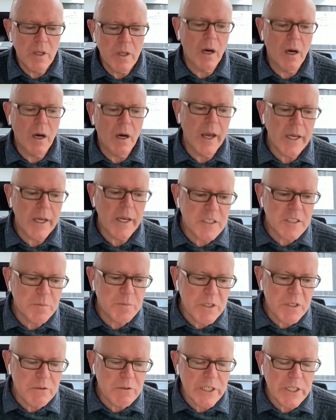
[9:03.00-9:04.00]
with a high
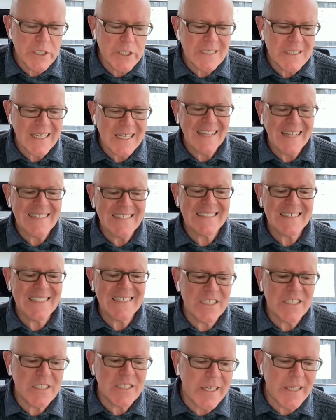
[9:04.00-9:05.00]
experience
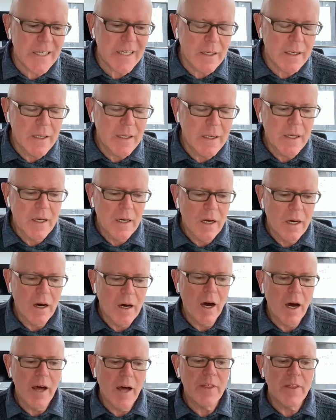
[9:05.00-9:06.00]
assisting
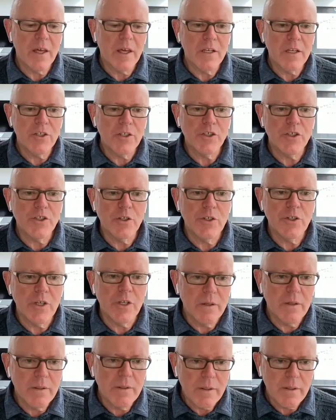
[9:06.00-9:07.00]
either a
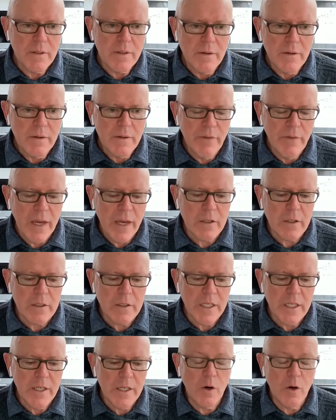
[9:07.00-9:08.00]
junior
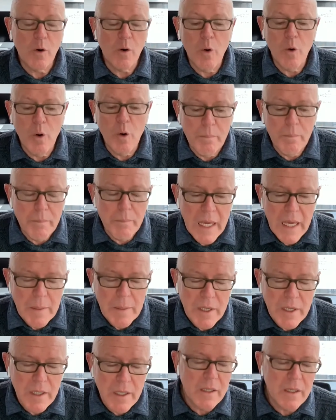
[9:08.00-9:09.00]
faculty or
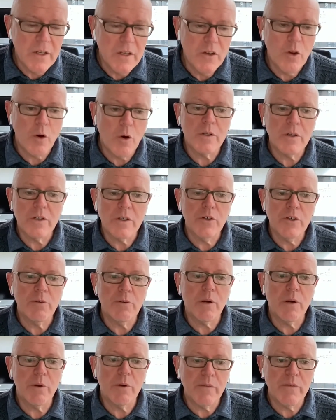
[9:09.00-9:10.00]
maybe
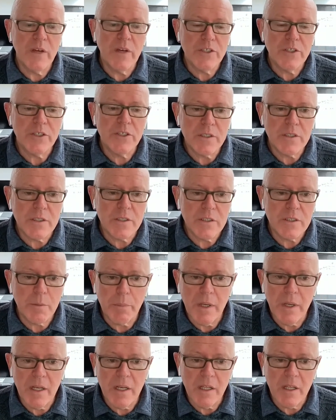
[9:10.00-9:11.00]
non-neurointerventionists,
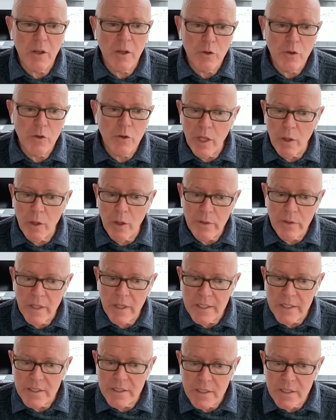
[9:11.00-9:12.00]
depending on your
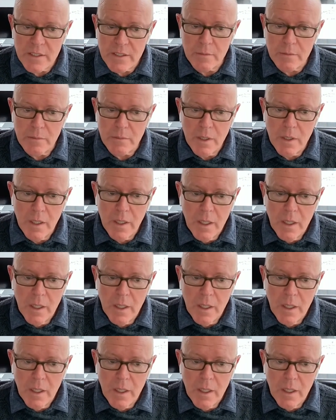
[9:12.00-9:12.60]
healthcare system.